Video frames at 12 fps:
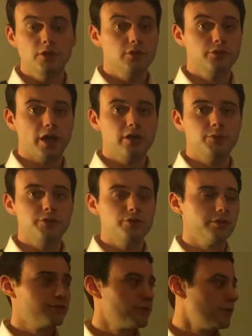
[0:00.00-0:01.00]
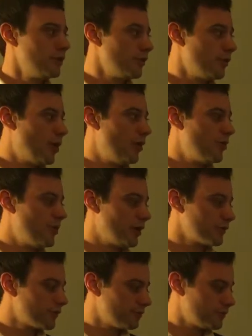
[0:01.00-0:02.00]
So how do we do this? The Mama
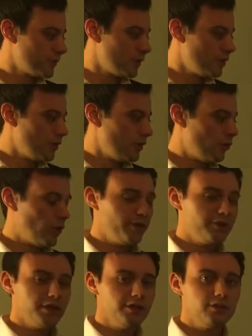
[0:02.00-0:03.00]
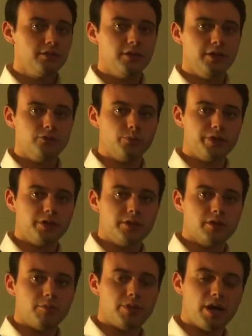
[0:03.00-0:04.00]
Box. What we did is we
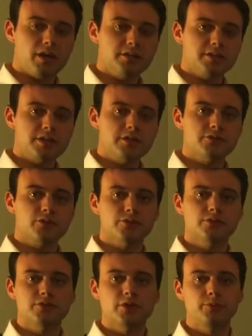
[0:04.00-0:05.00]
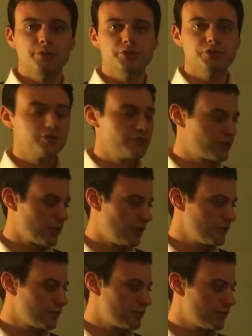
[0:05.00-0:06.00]
compiled the data sources that we just
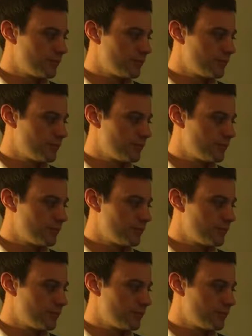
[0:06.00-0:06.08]
discussed.